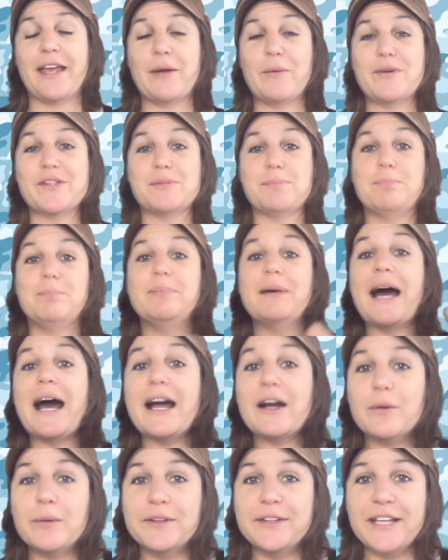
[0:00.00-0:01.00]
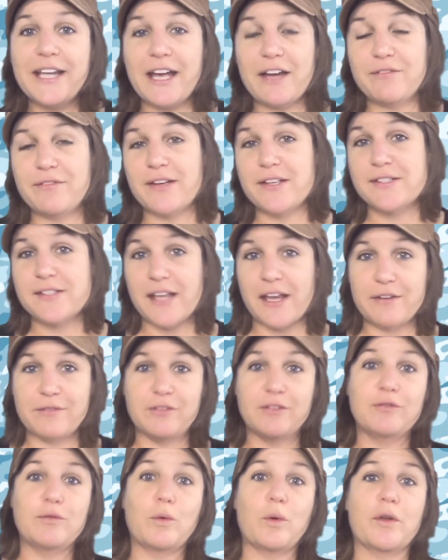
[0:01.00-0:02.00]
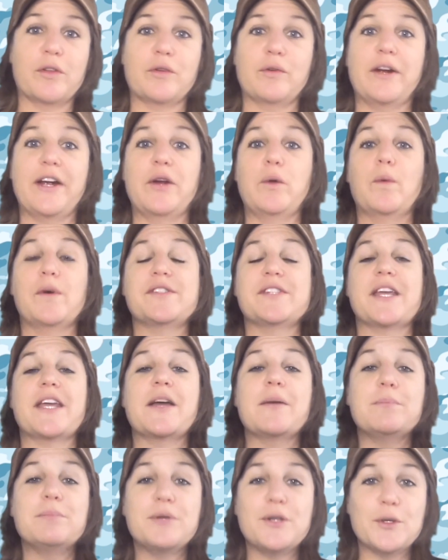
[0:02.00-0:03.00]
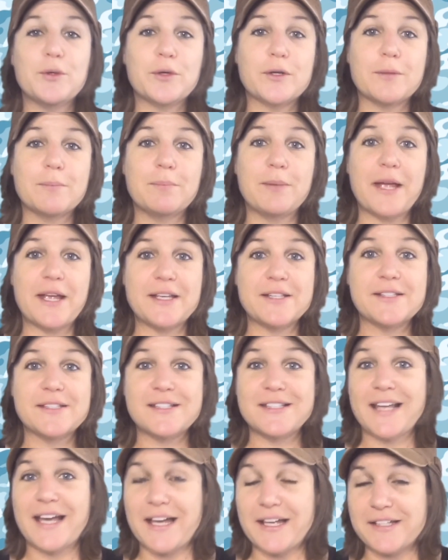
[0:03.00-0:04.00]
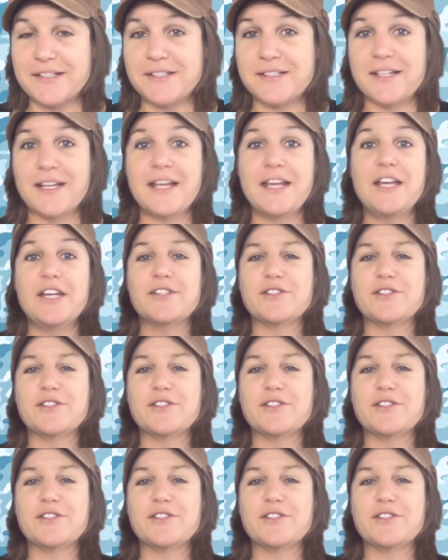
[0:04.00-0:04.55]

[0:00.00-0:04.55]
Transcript: It was back when the FSA for fourth grade was a computer-based test.